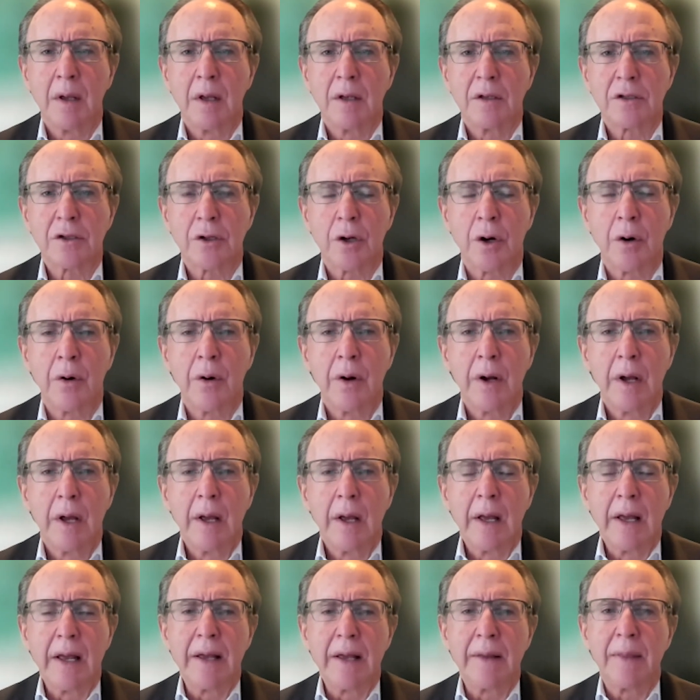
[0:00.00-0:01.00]
So
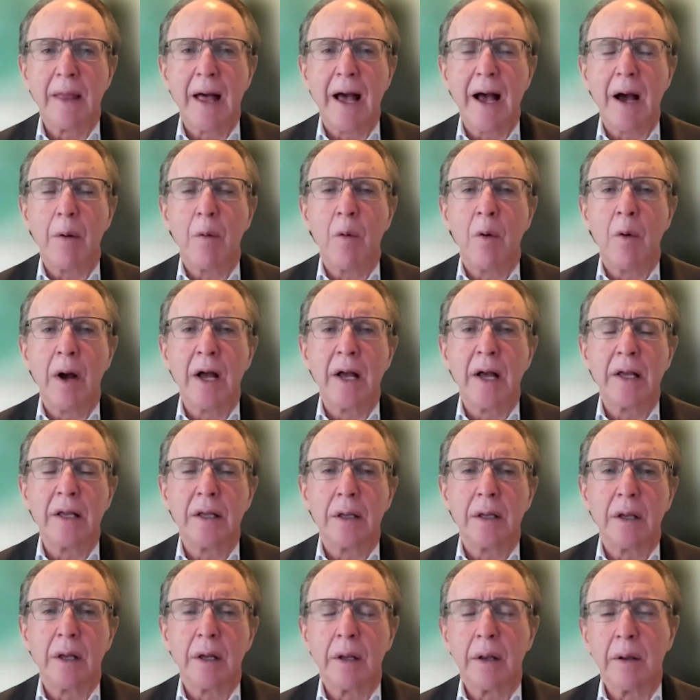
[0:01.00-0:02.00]
in that
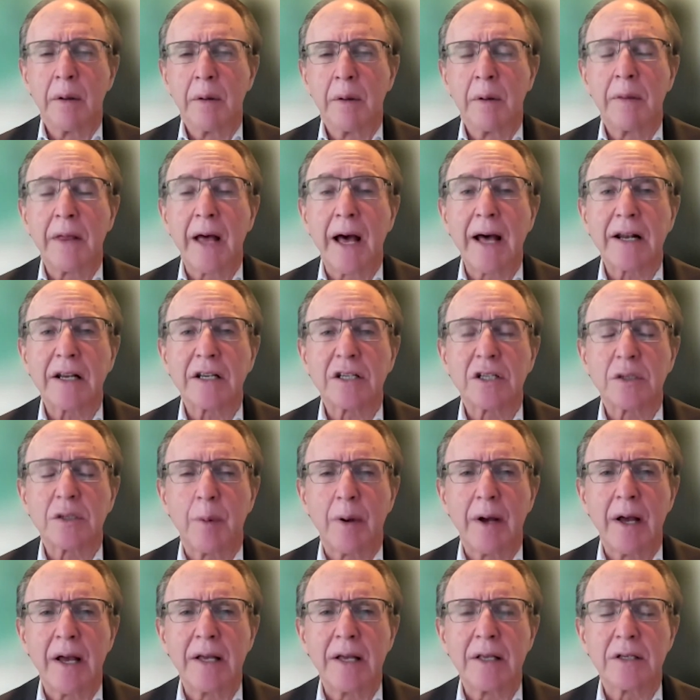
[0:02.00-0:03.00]
way, that
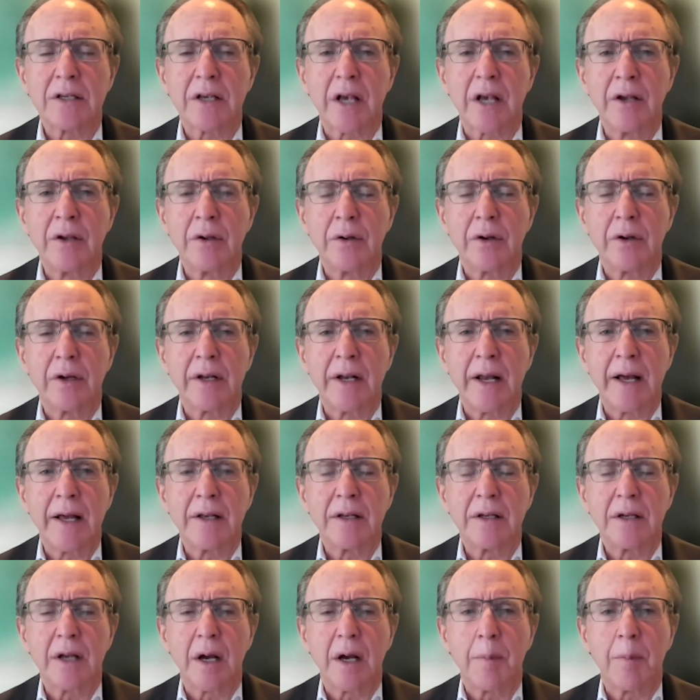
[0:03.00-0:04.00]
explains how you can
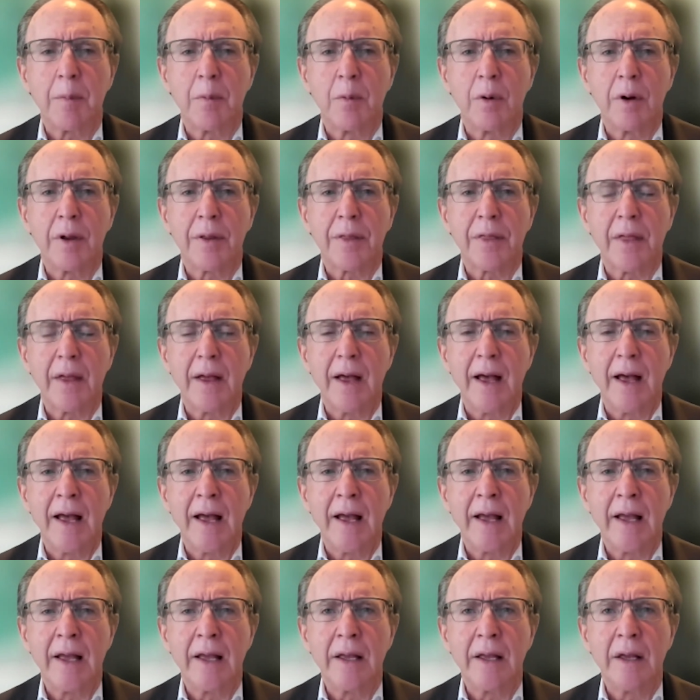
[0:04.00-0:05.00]
end up with
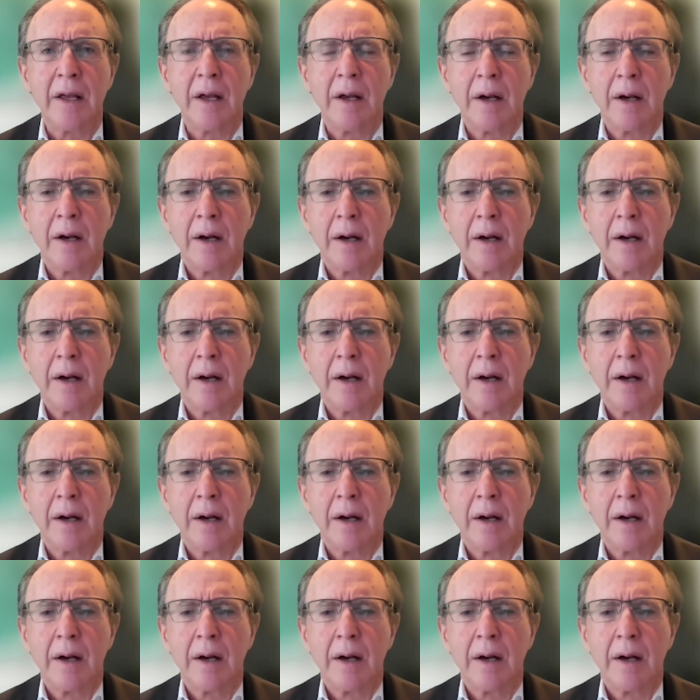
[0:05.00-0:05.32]
a